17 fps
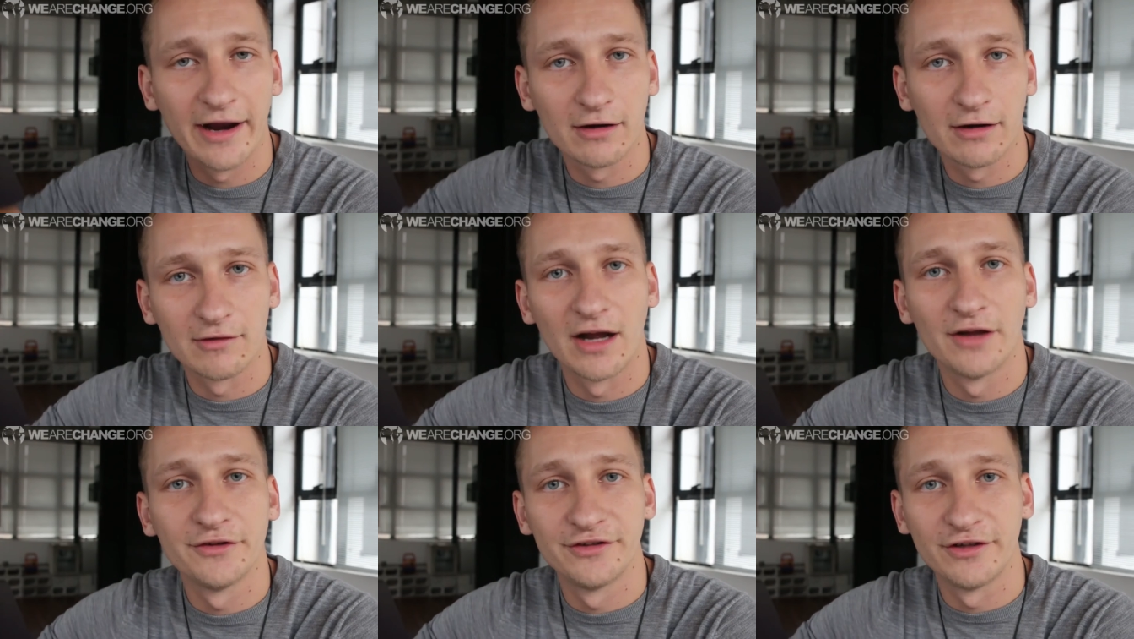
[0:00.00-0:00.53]
at
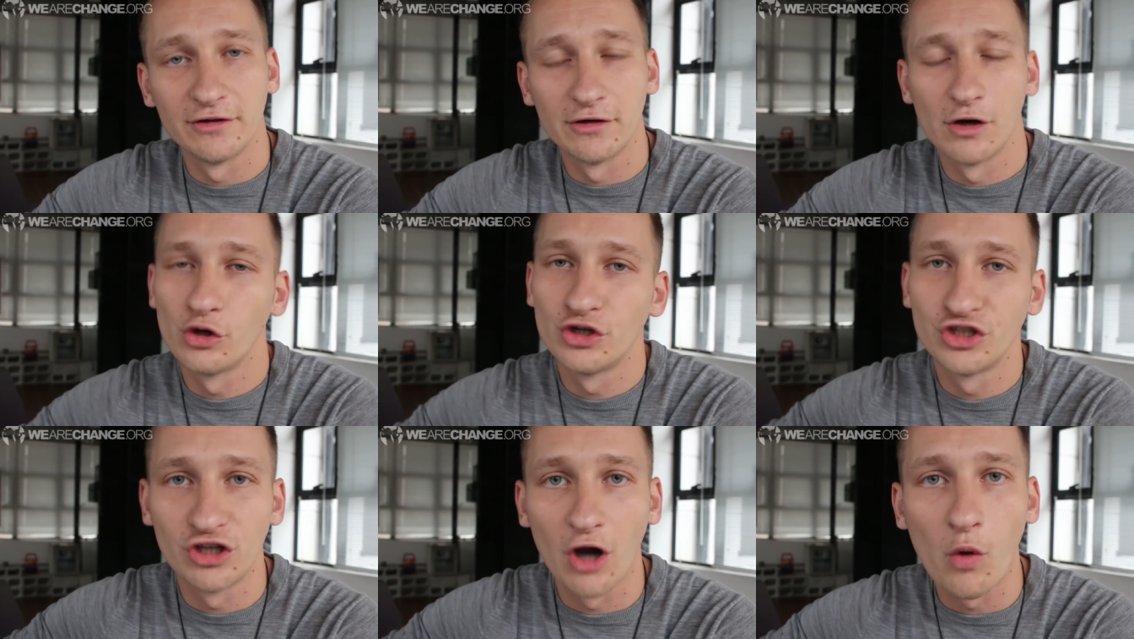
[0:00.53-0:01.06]
ground
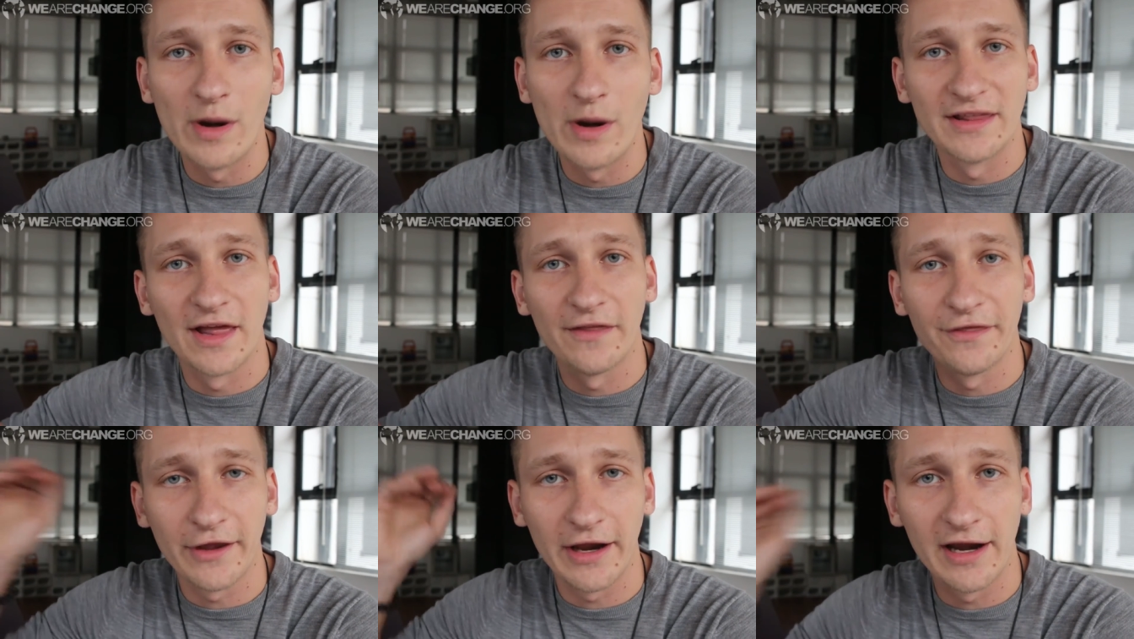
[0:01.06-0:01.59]
zero showing
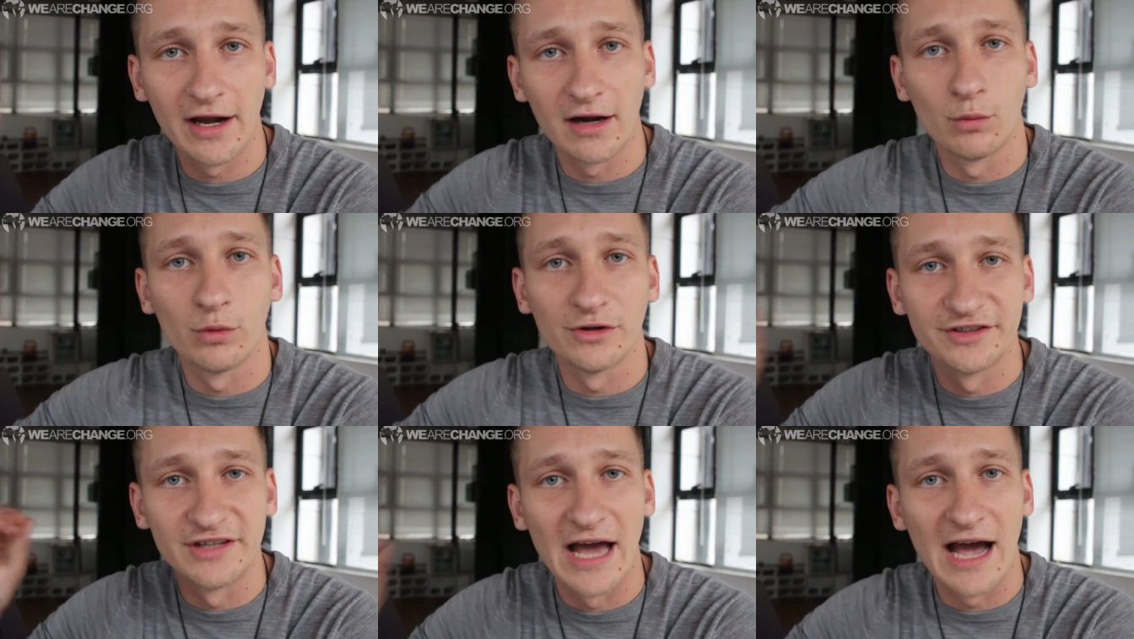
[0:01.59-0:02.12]
that the air
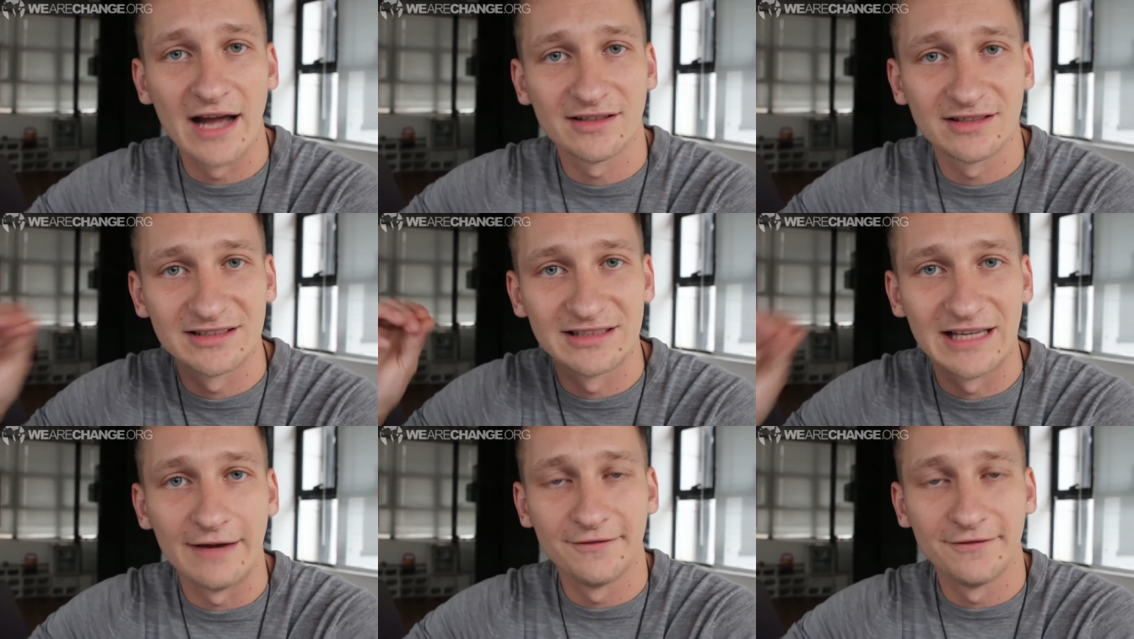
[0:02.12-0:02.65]
was not
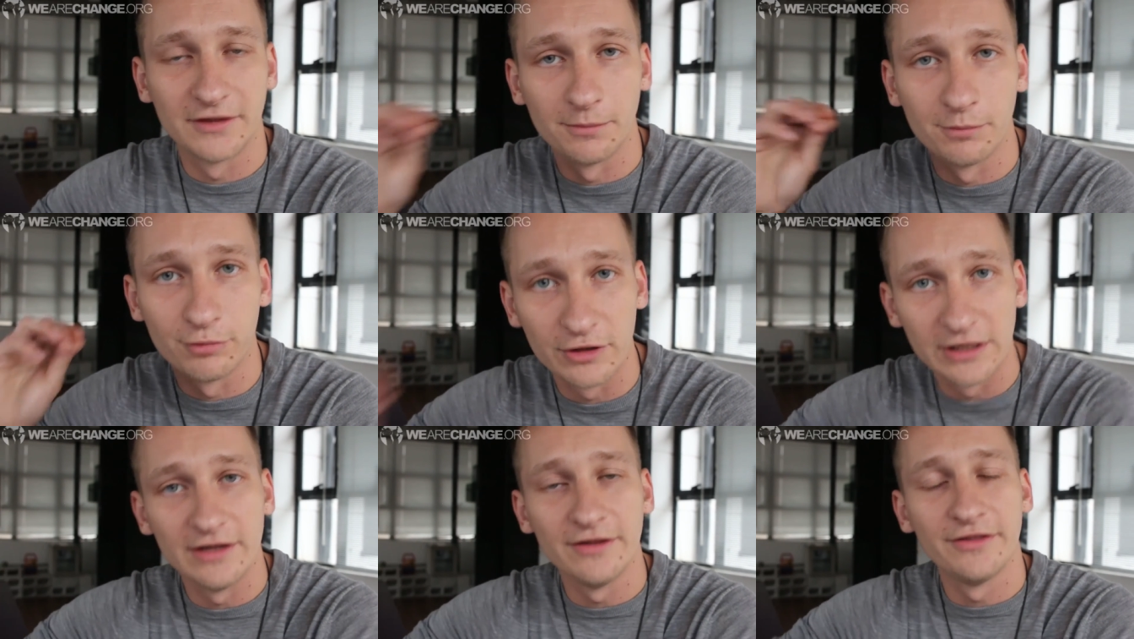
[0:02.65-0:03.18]
safe to
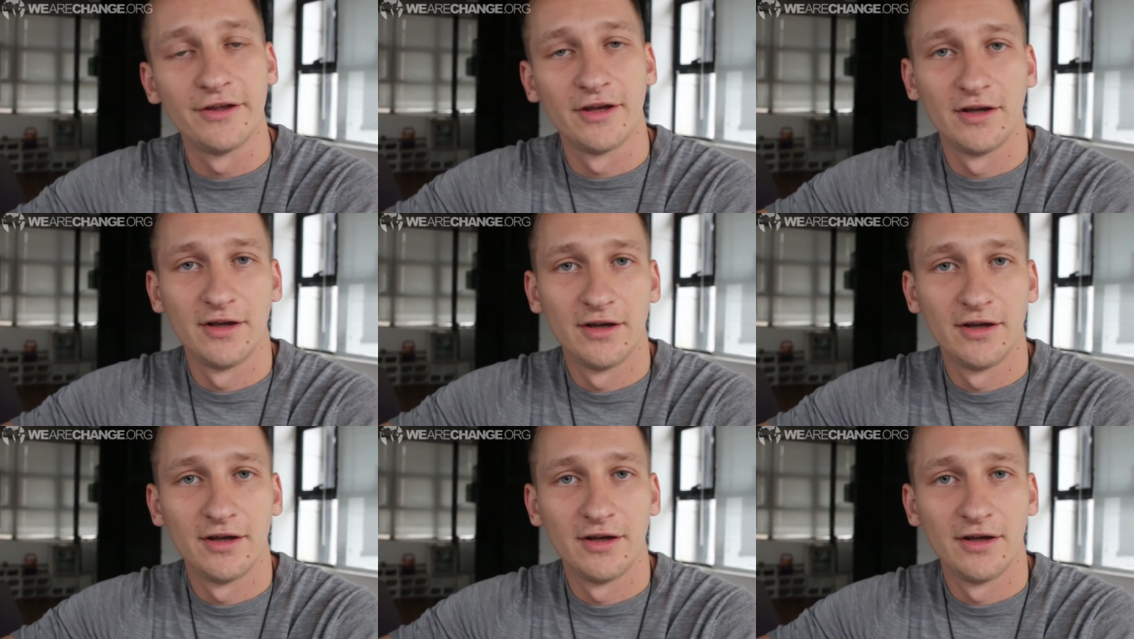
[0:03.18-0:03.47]
breathe.